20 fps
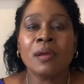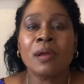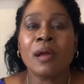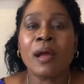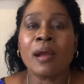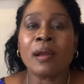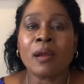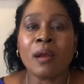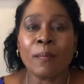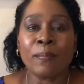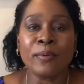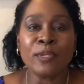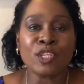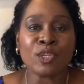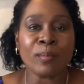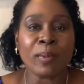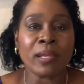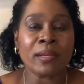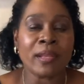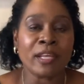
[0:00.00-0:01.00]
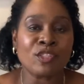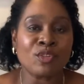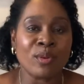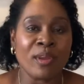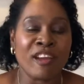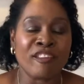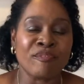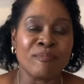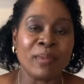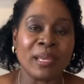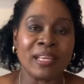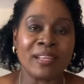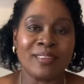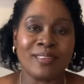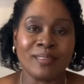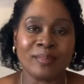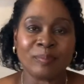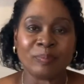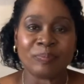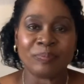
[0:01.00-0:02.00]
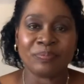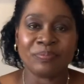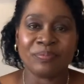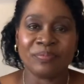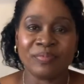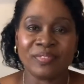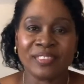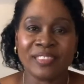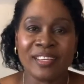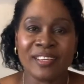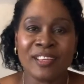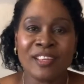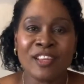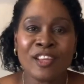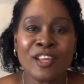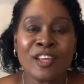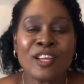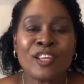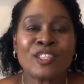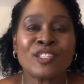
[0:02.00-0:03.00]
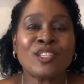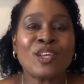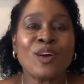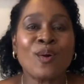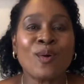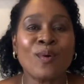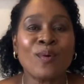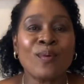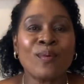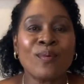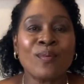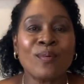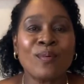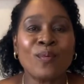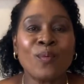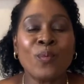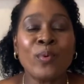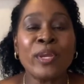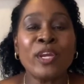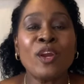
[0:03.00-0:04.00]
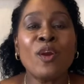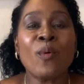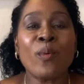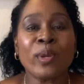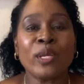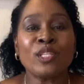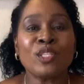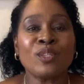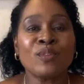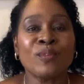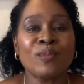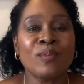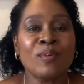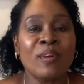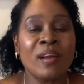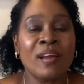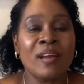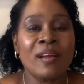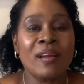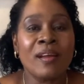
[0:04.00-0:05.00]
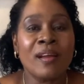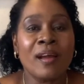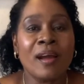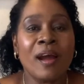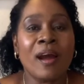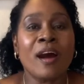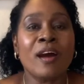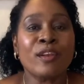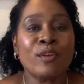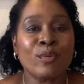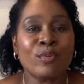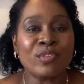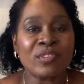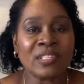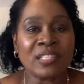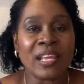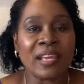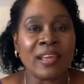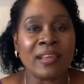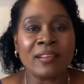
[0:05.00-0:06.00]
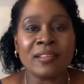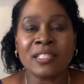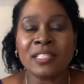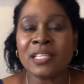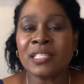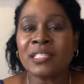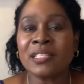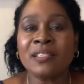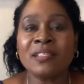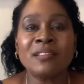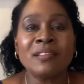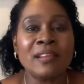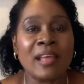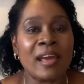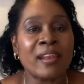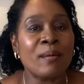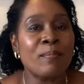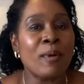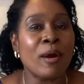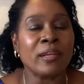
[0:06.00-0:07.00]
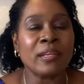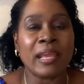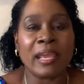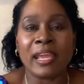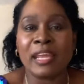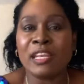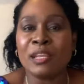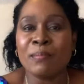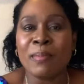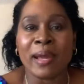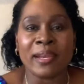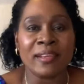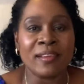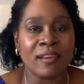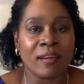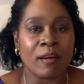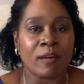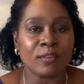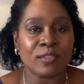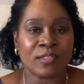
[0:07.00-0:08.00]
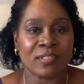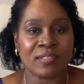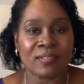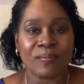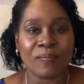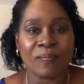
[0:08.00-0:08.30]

accomplishment that you have made. So we're going to understand this is not about anybody else.